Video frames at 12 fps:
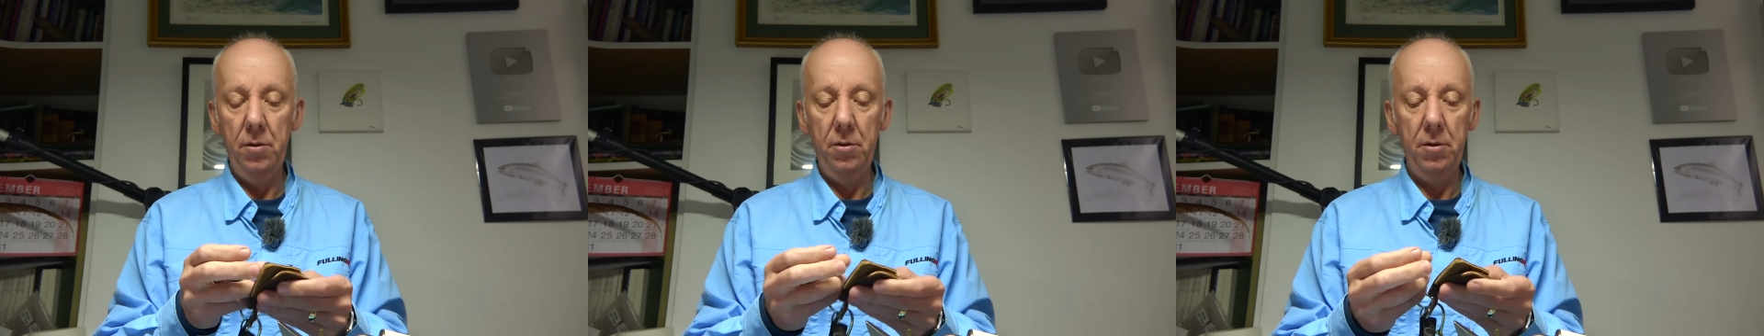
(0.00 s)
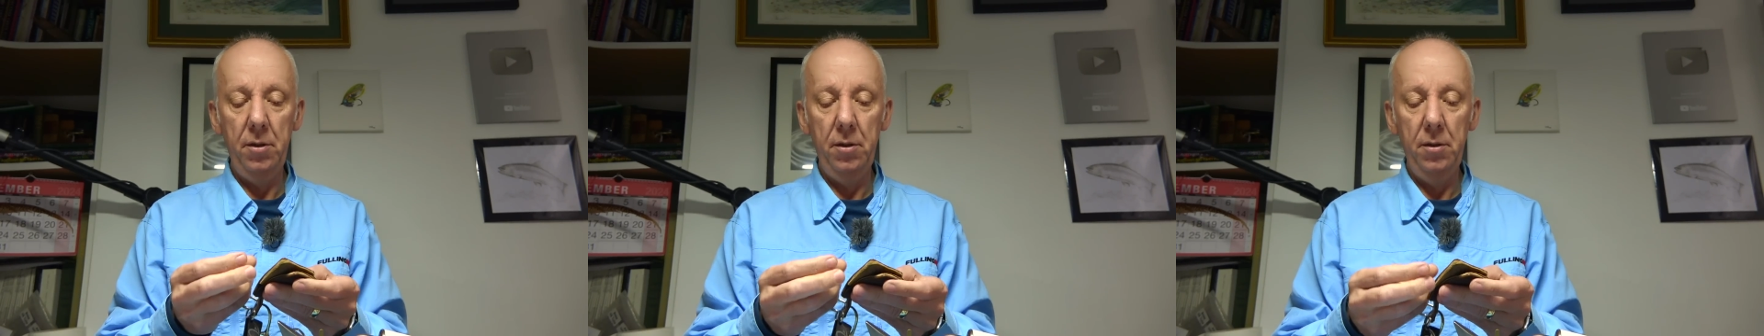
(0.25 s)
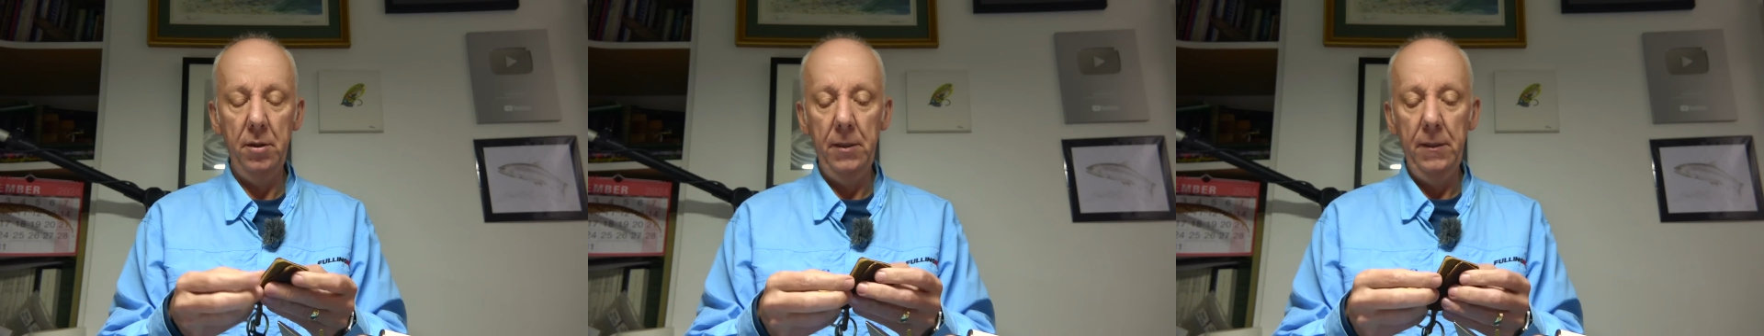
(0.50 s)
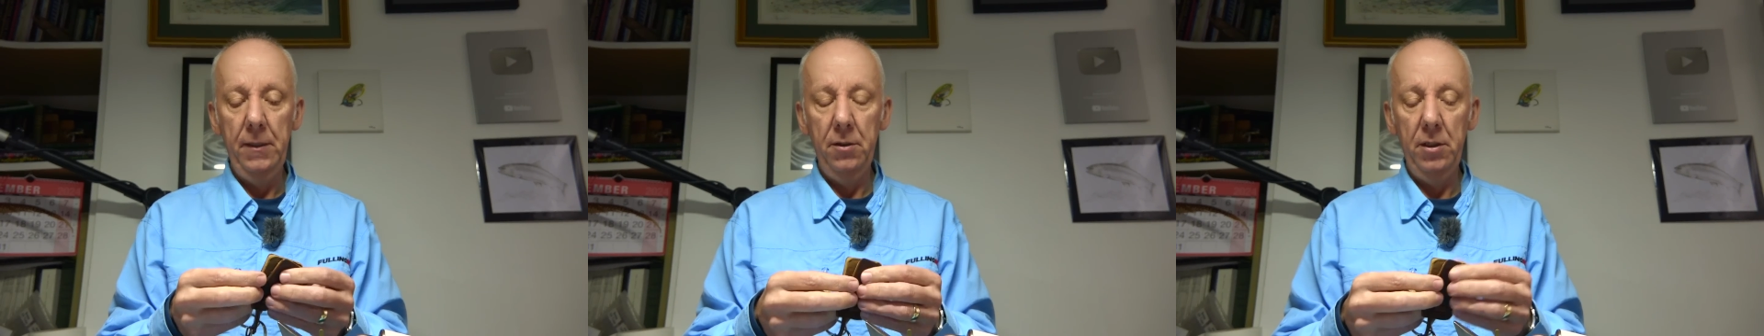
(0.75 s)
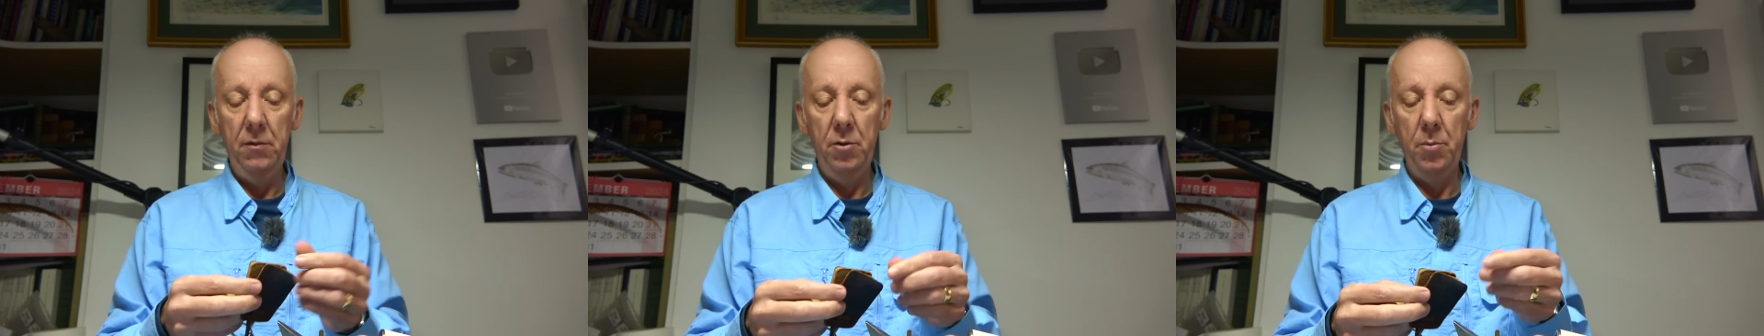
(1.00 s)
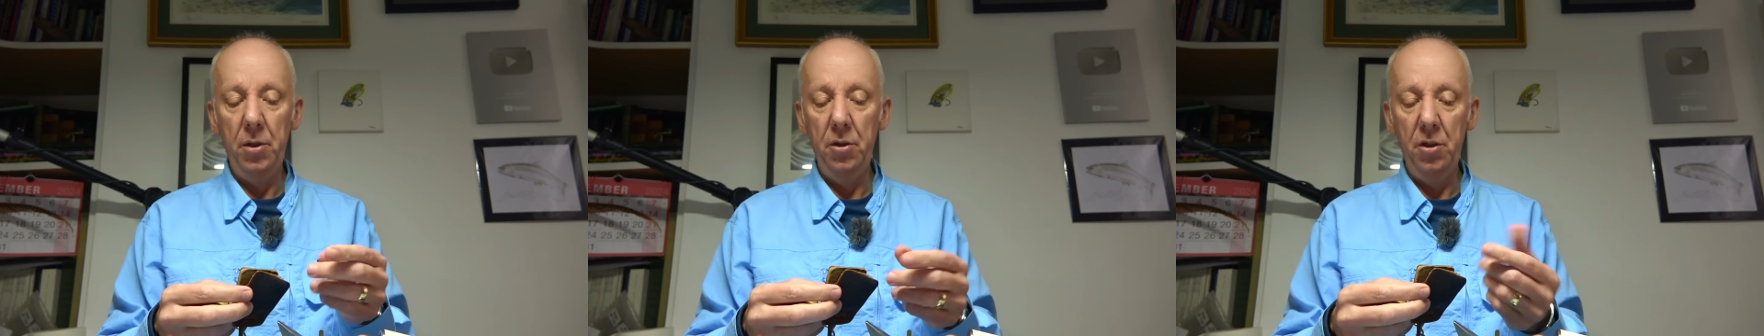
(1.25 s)
just to save you
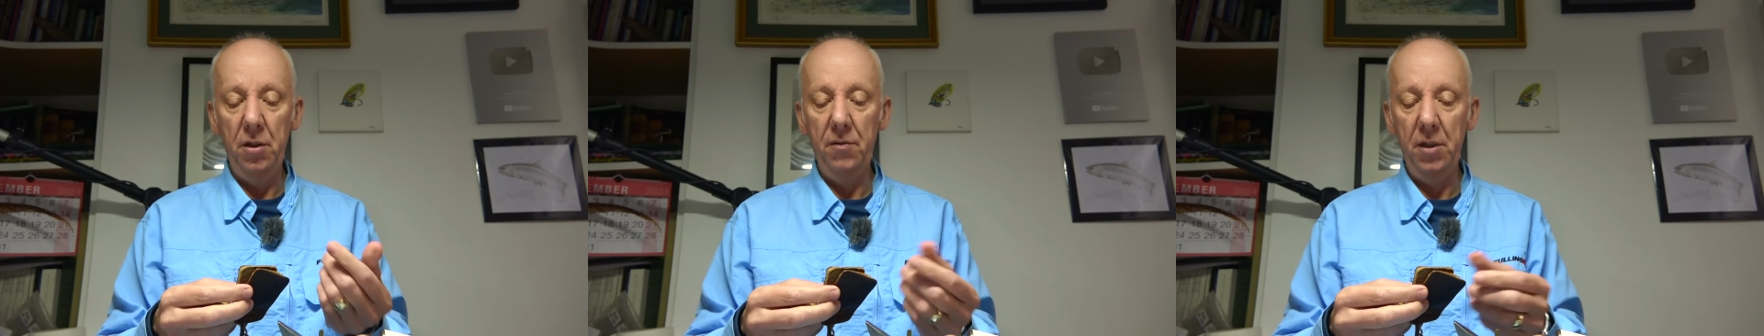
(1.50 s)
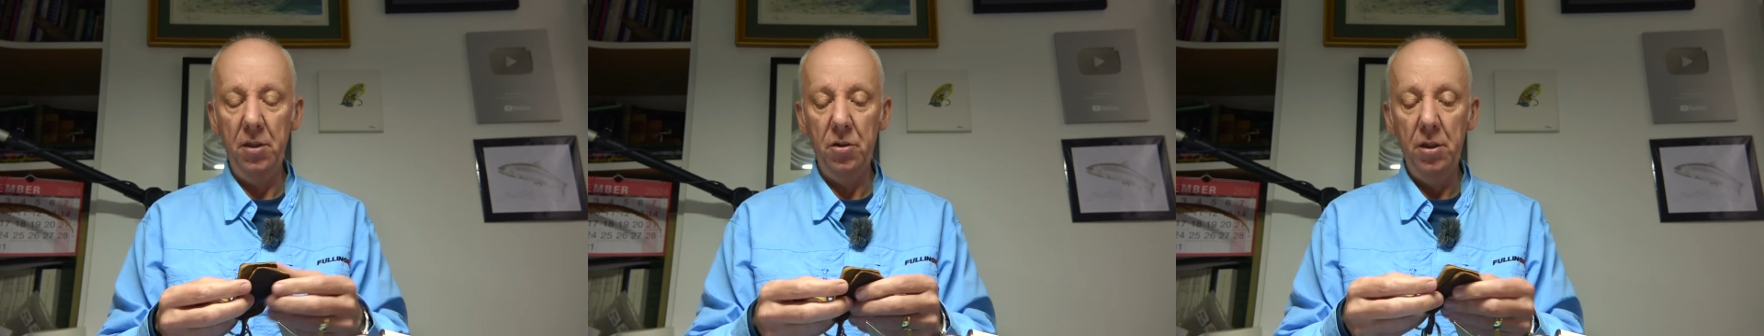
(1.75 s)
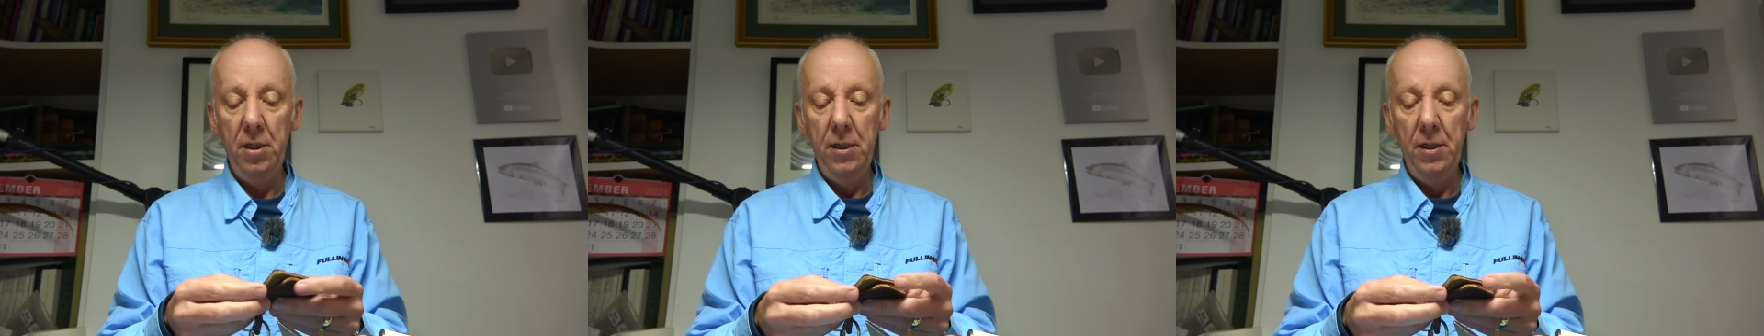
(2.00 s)
burning your fingers.